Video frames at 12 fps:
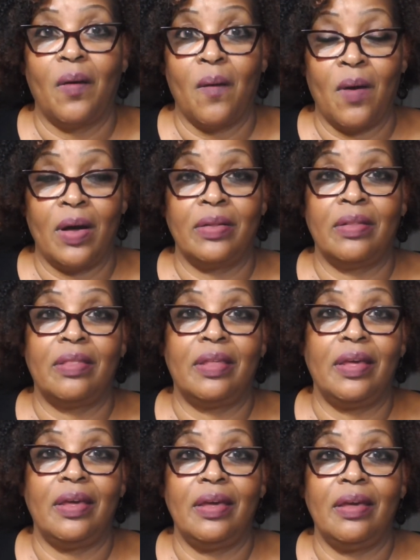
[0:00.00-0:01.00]
on
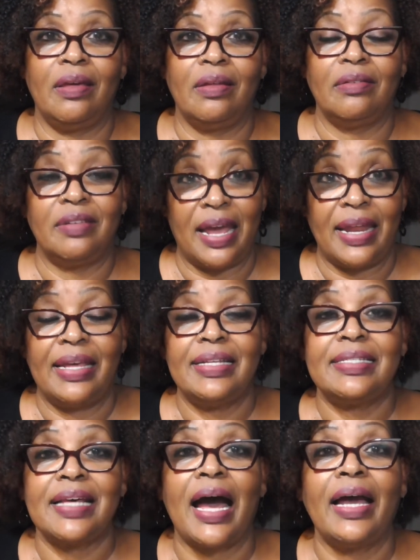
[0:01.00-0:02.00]
the dating
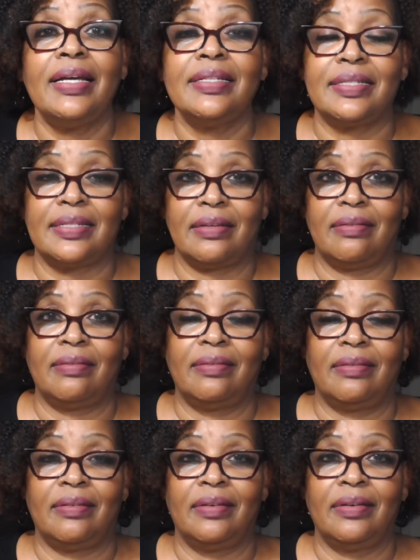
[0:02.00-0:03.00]
sites.
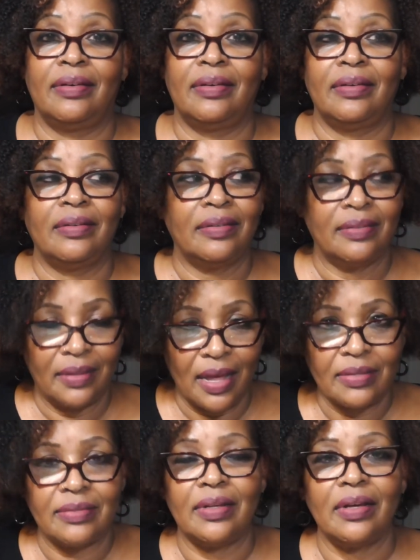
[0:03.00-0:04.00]

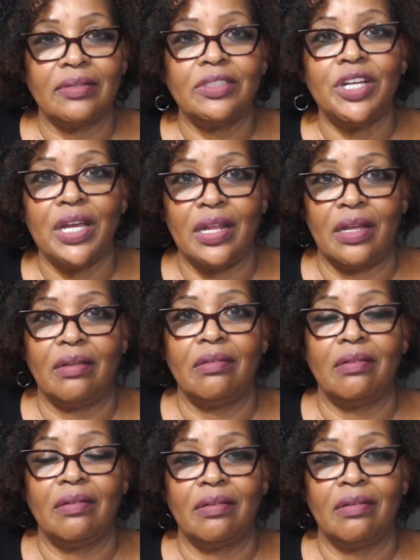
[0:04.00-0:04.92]
That's still cheating.